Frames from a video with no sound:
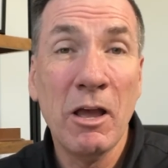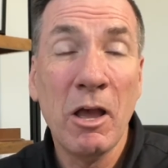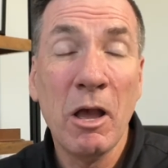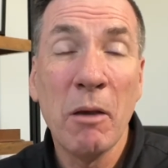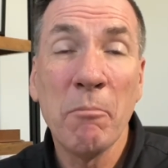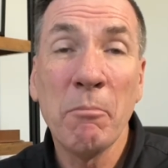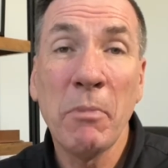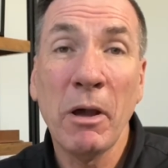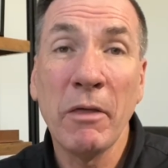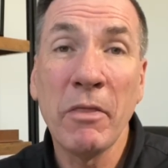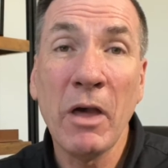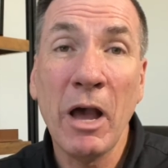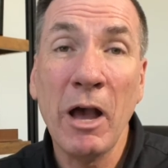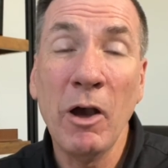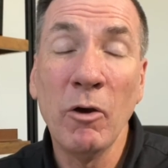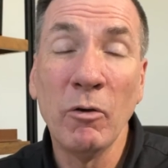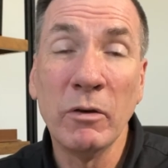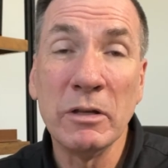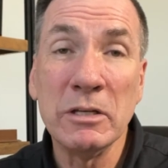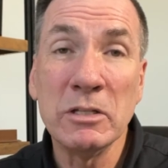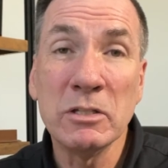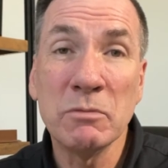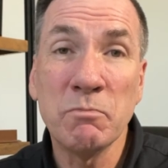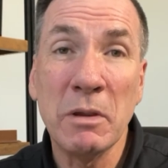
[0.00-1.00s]
by the
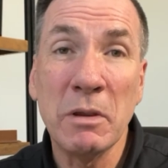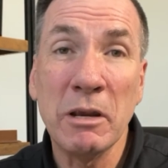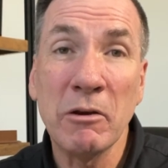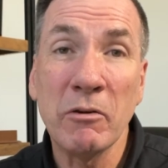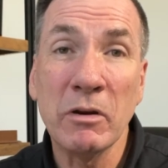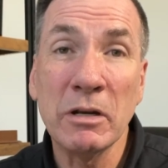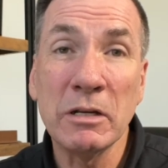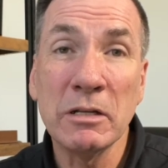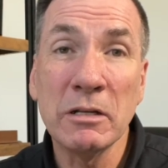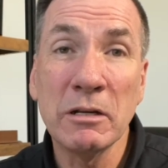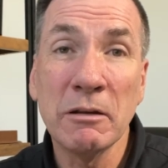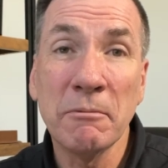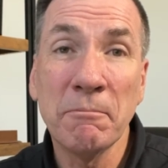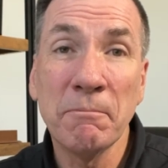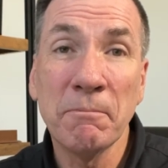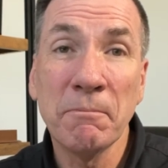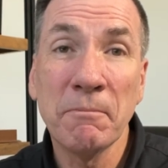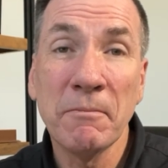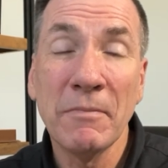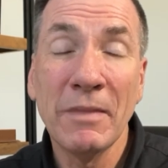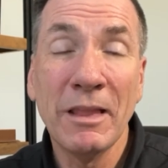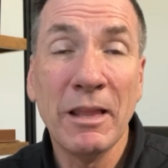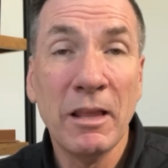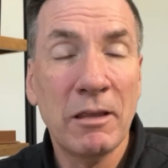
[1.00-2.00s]
Holy Spirit.
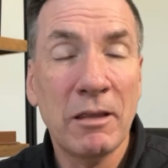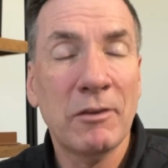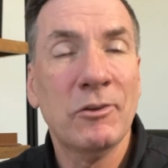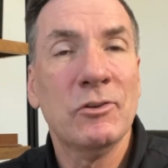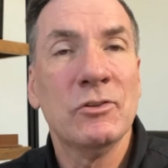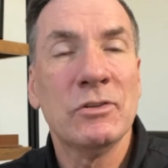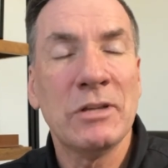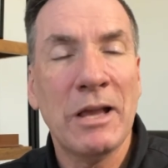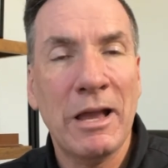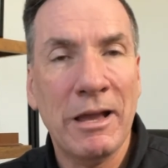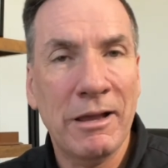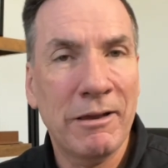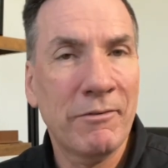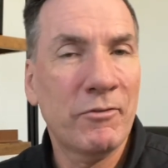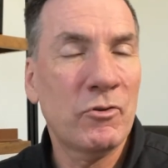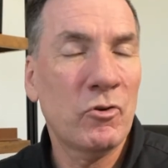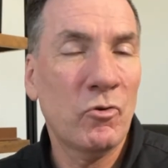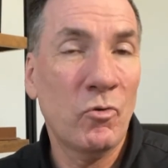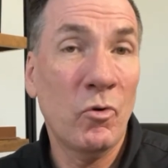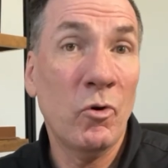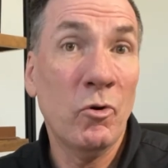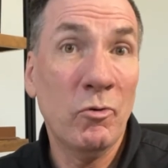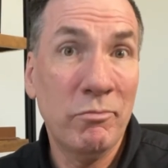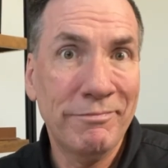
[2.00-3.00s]
Because after
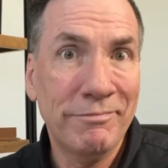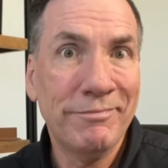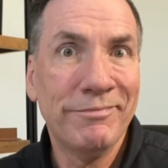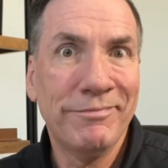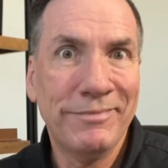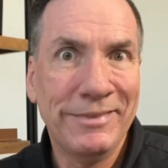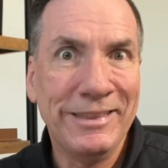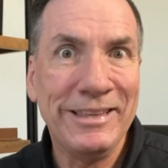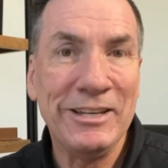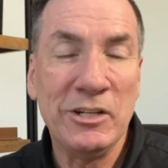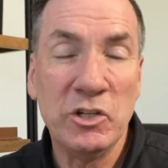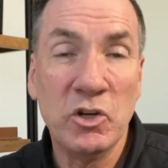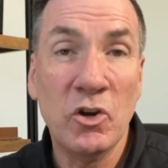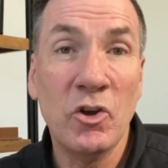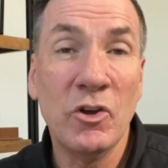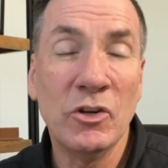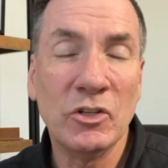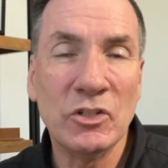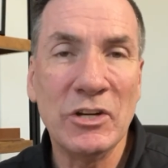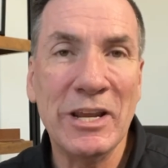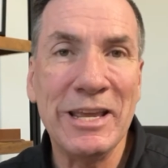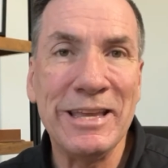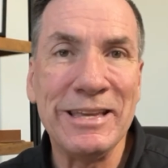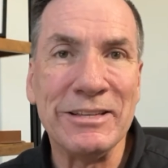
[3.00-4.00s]
all, the
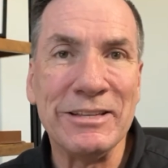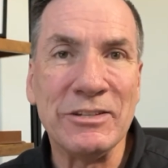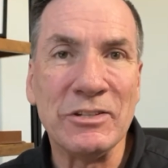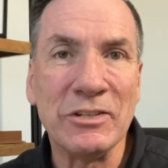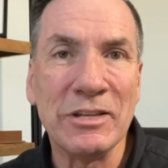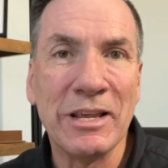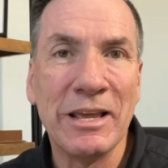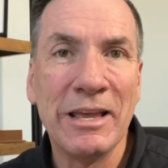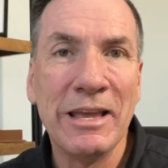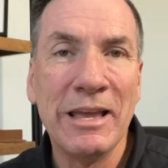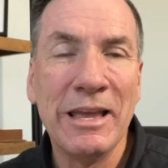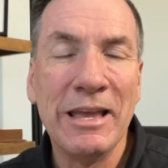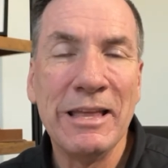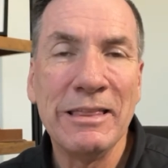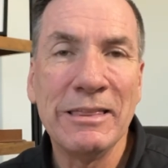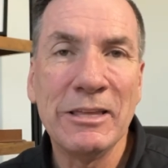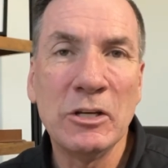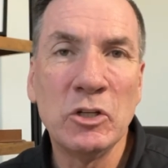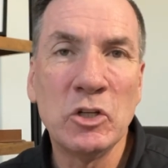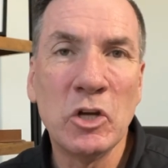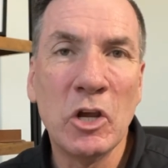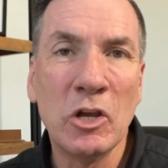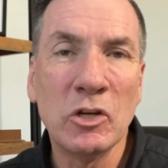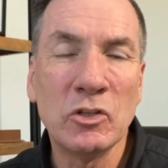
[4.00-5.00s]
church is the
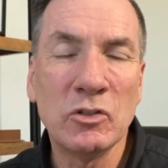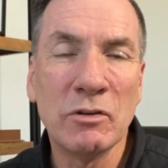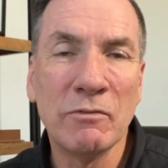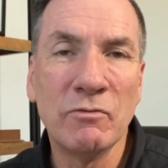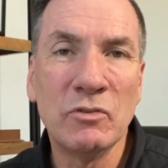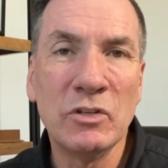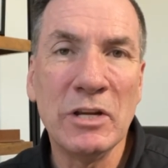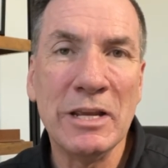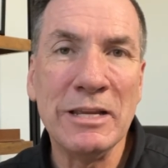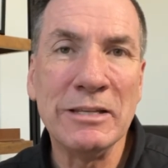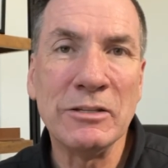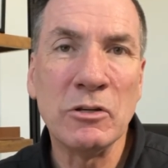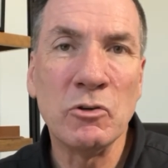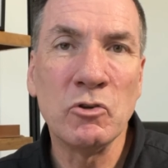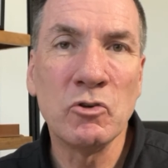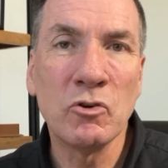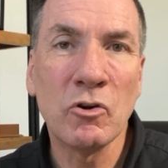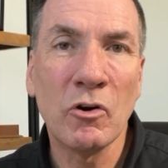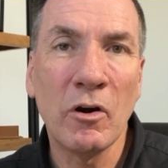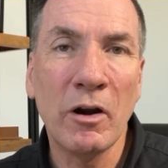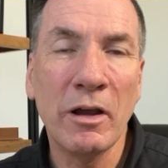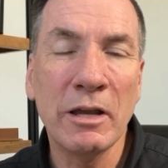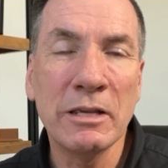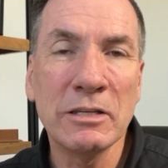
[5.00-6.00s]
church of Jesus
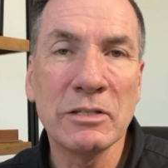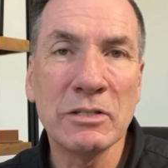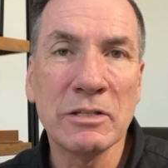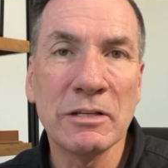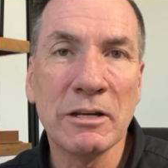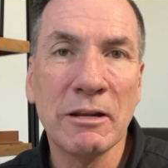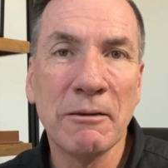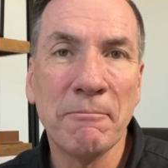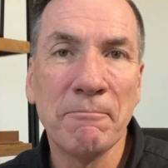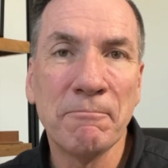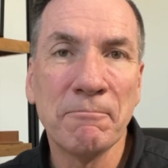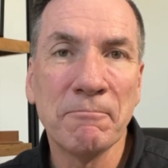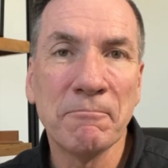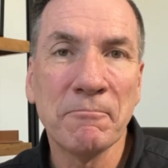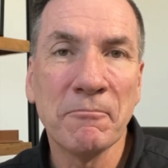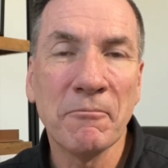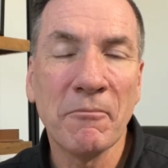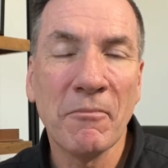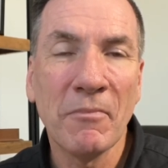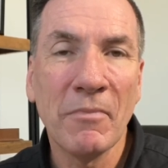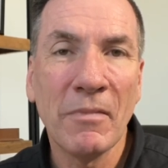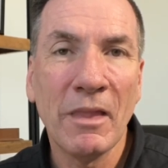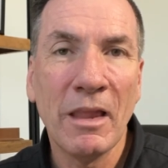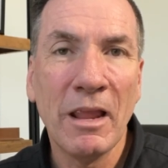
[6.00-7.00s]
Christ.
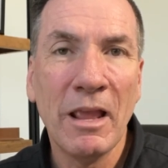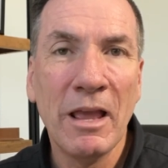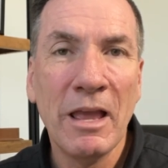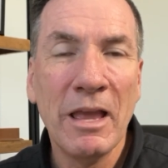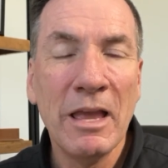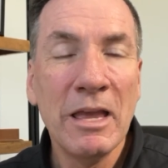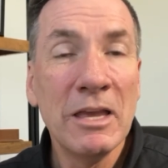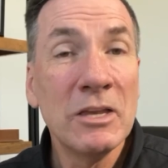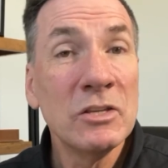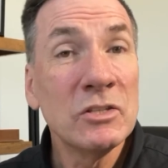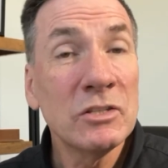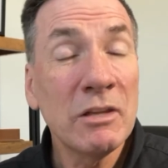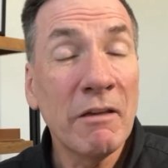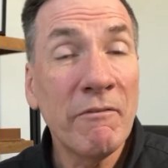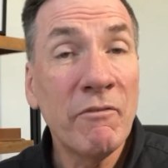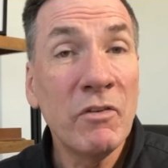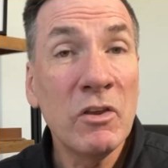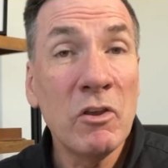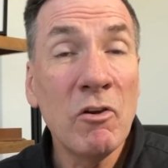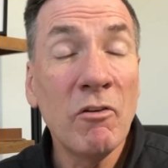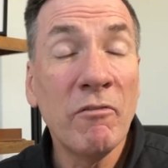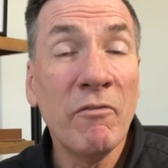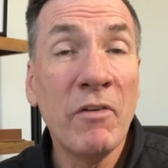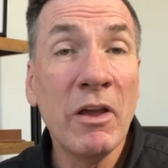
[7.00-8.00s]
So for
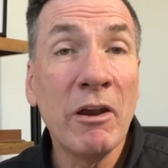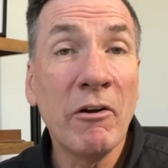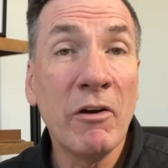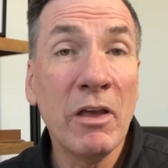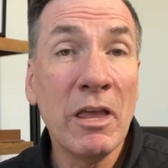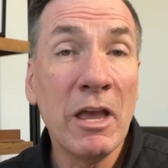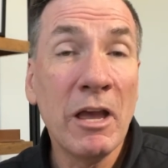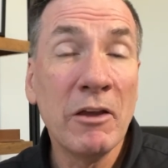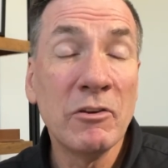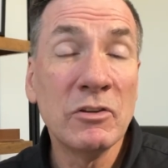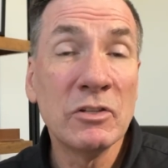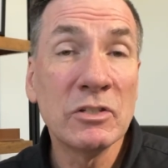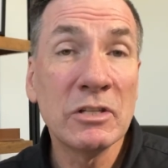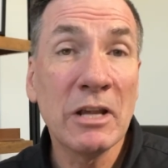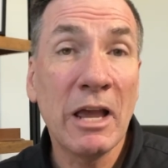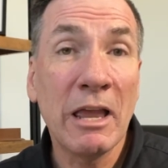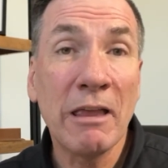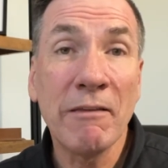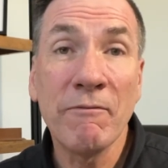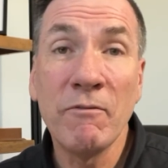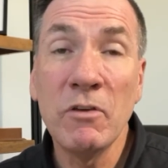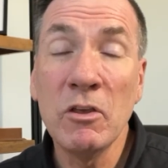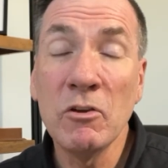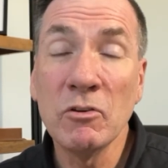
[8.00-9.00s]
your very own sake,
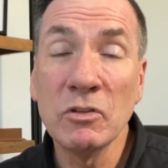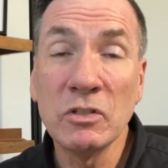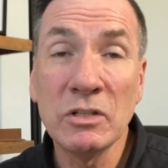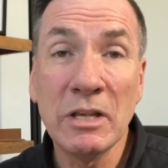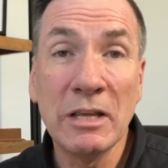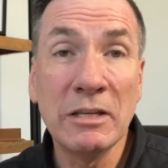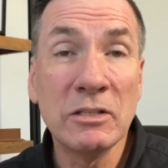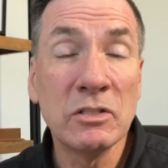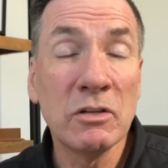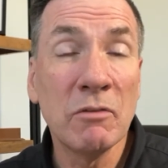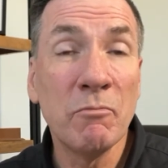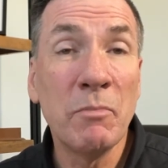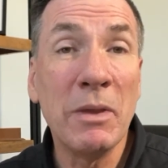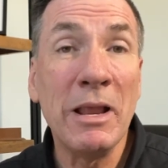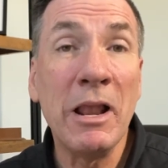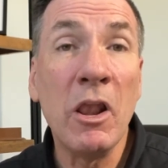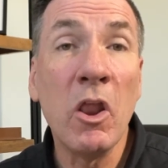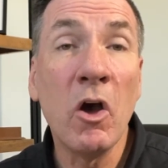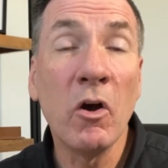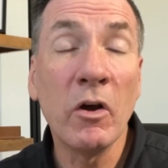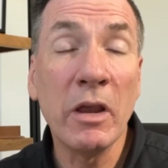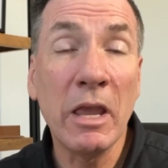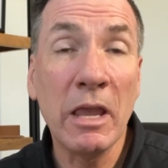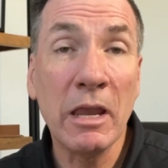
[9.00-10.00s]
for your sense of
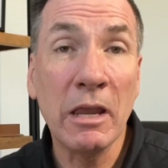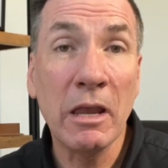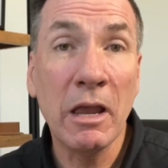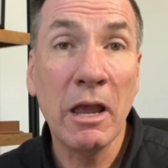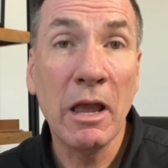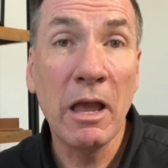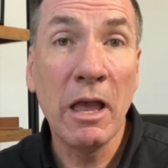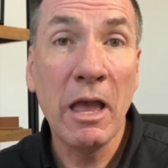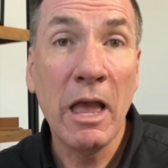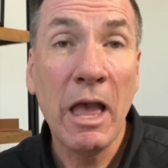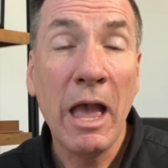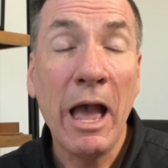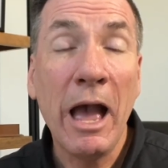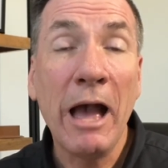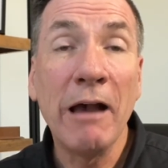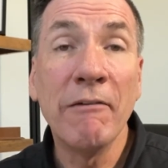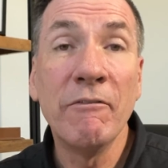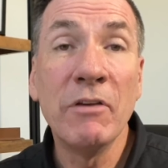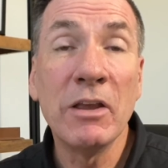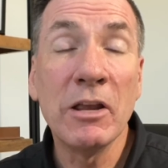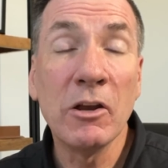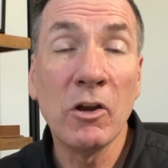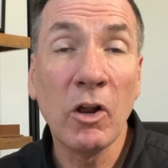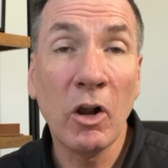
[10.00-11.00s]
belonging, of
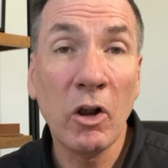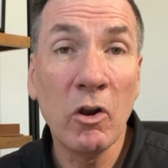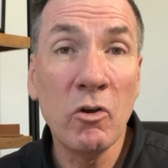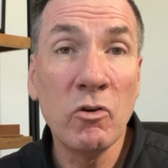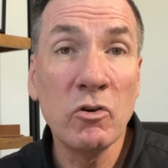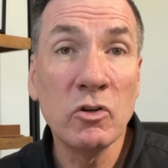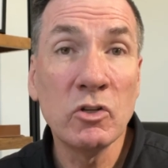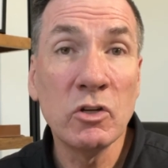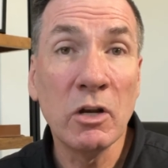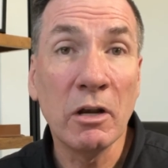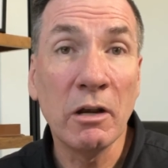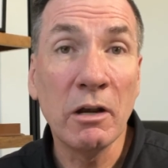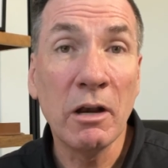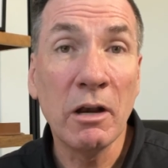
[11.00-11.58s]
inclusion,